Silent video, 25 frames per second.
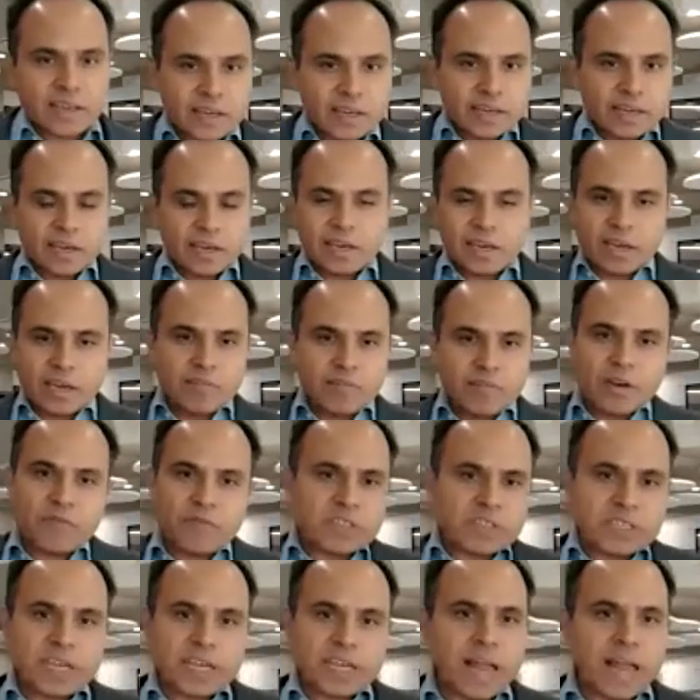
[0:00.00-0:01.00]
even if it's
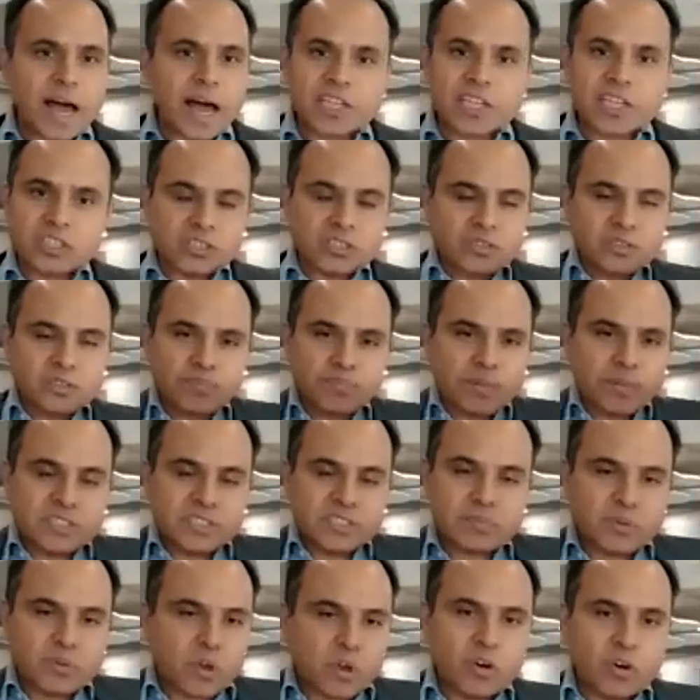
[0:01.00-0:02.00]
a large business,
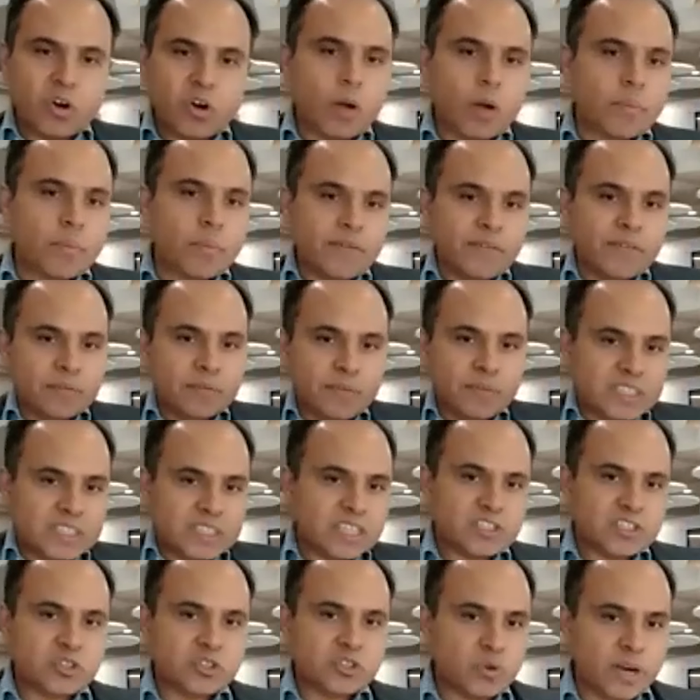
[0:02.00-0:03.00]
conglomerate with
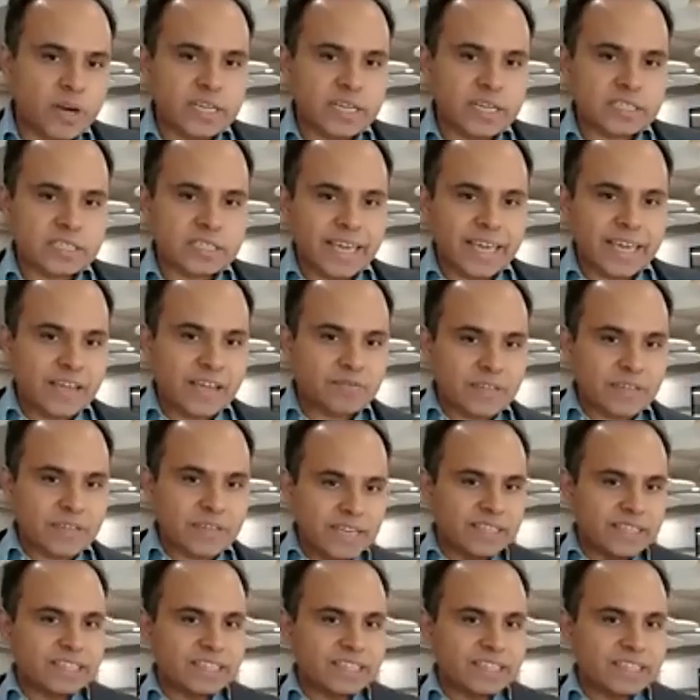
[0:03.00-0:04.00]
business units, if they're in
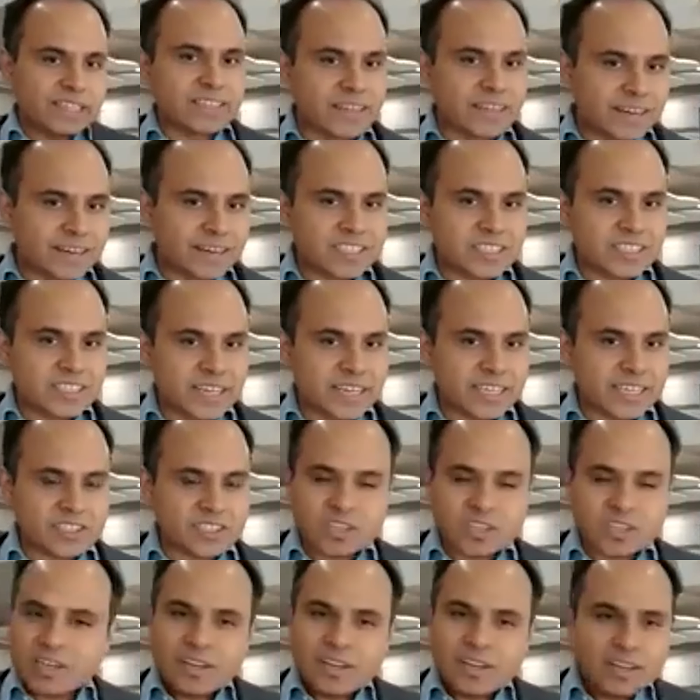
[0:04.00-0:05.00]
the third
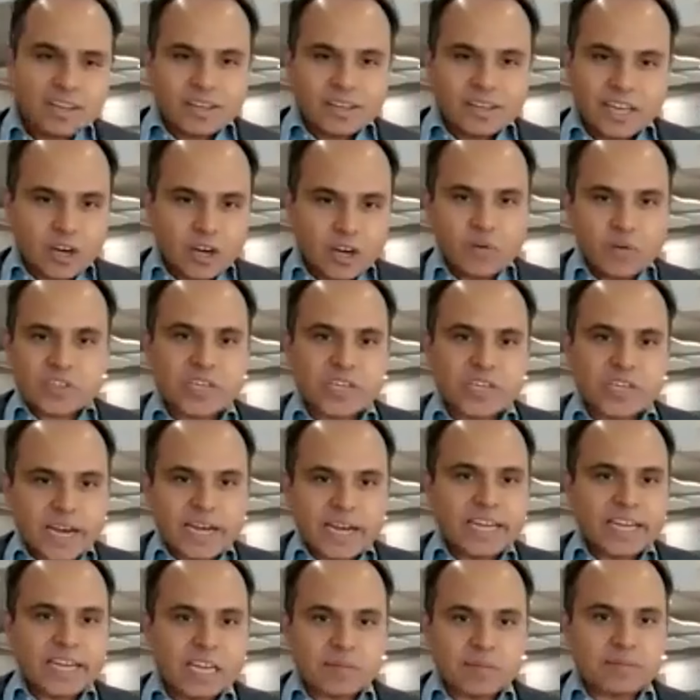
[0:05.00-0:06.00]
stage, innovation can
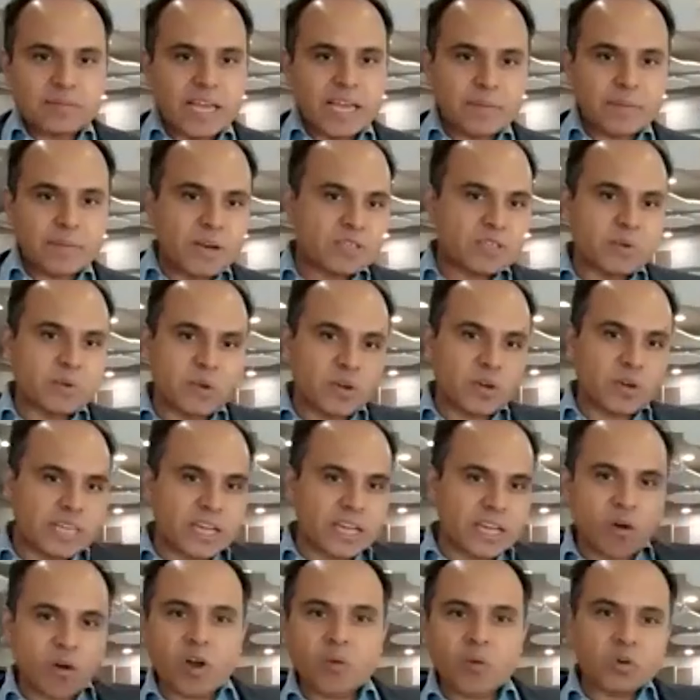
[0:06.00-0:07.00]
take, take place because they're
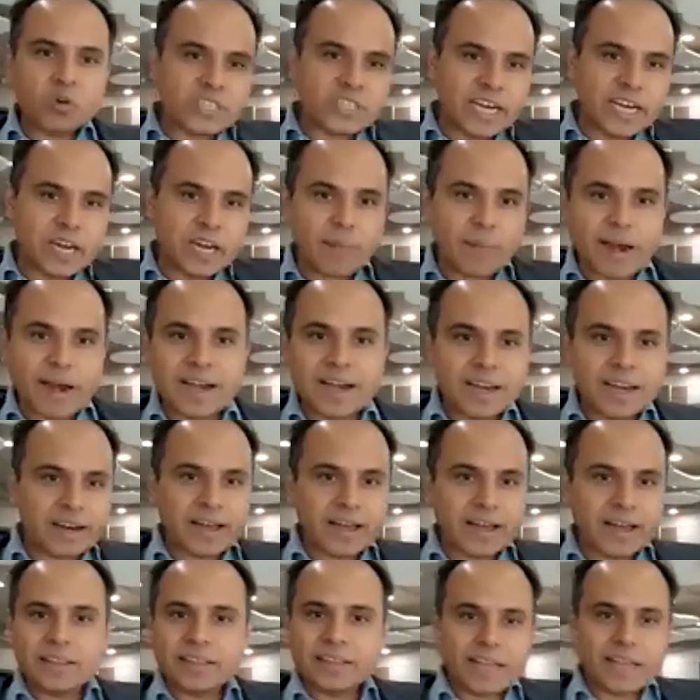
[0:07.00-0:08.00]
almost independently run,
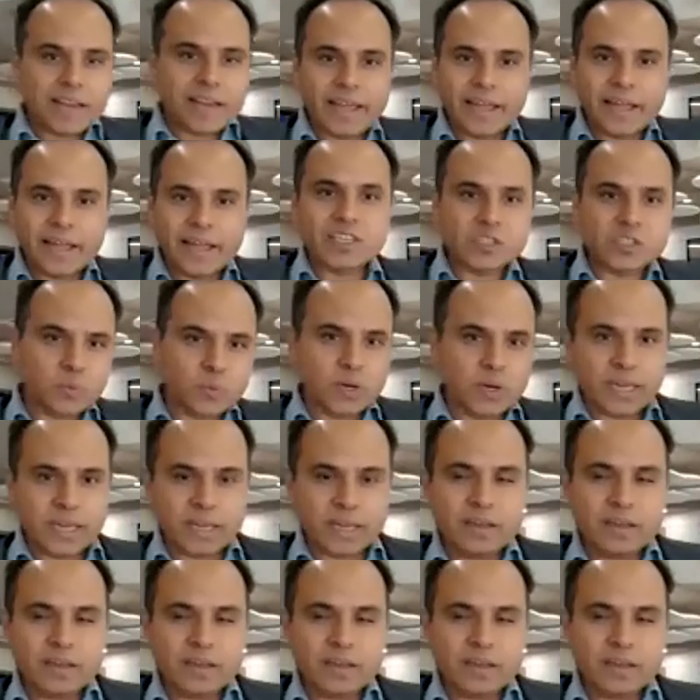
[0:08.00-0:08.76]
their AI is working.